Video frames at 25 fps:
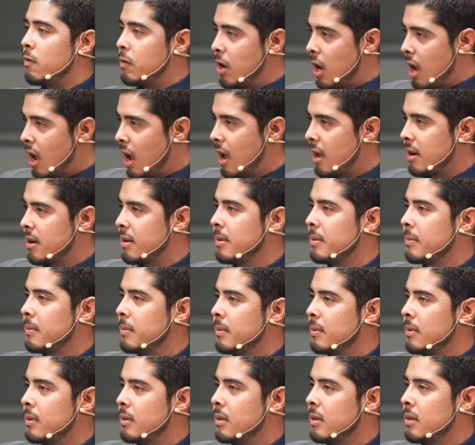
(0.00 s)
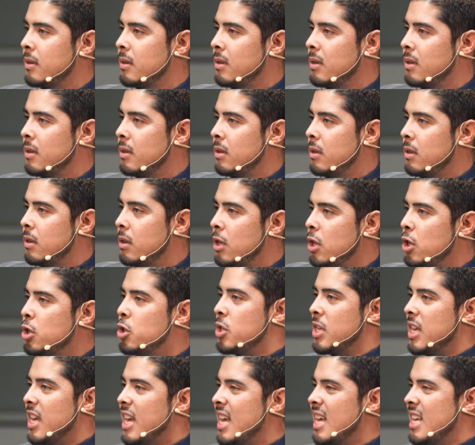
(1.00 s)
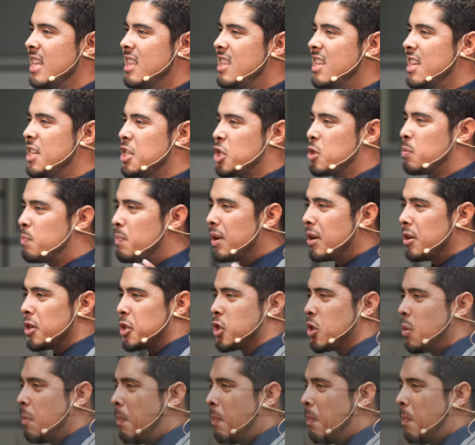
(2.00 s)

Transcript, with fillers: God. You see, in this spiritual